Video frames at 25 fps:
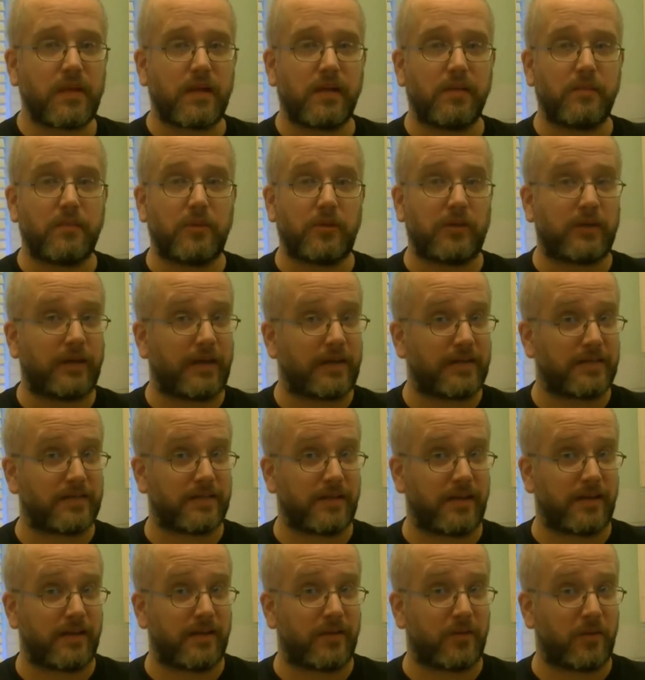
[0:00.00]
but as
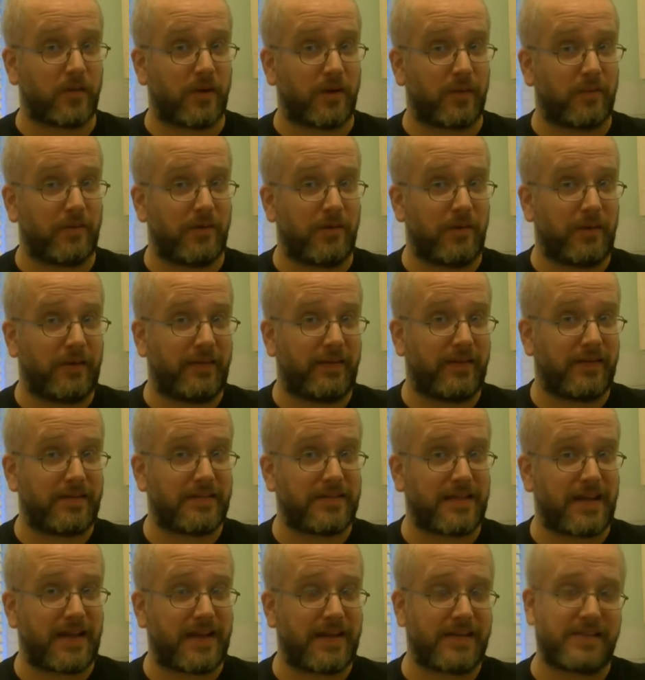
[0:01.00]
that is what I'm doing these
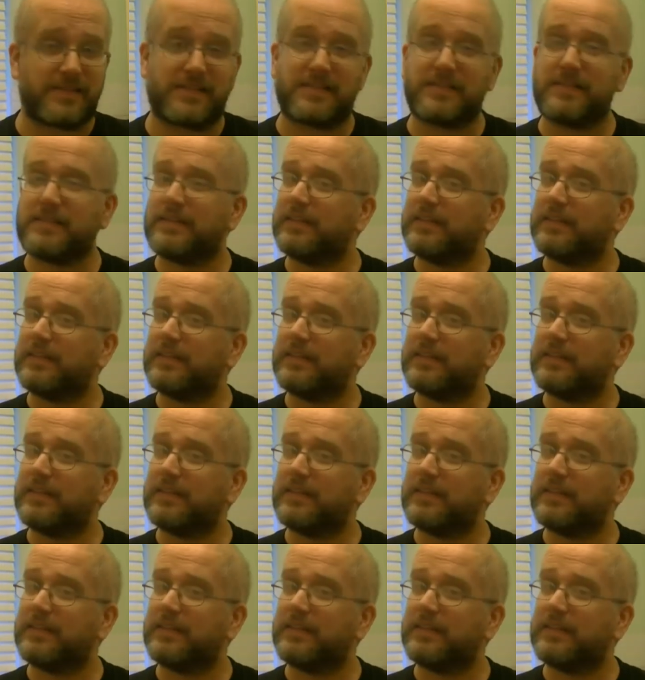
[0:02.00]
days,